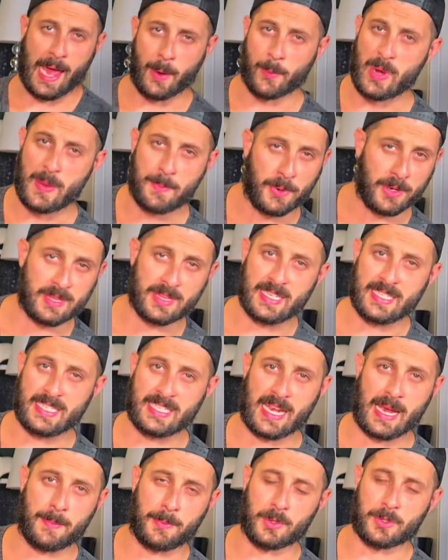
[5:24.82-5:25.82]
And we put these
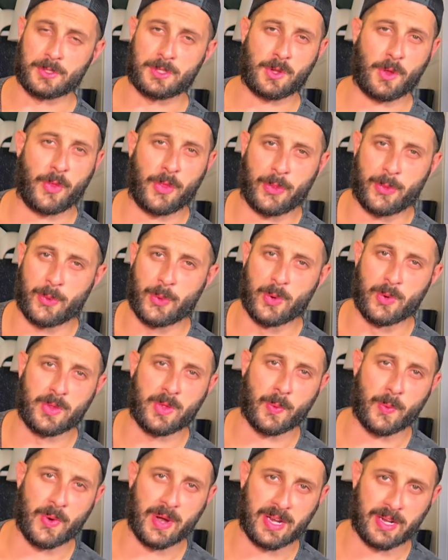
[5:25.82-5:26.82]
samples through
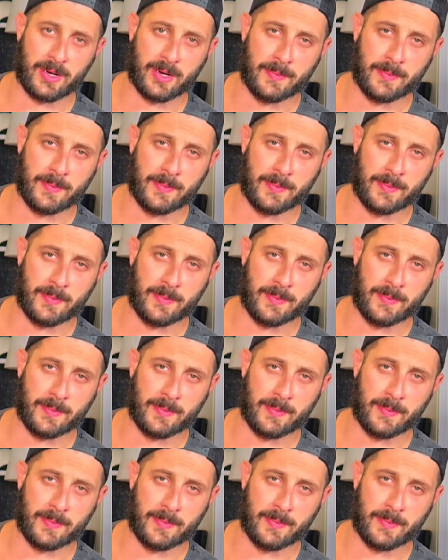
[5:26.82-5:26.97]
the wringer.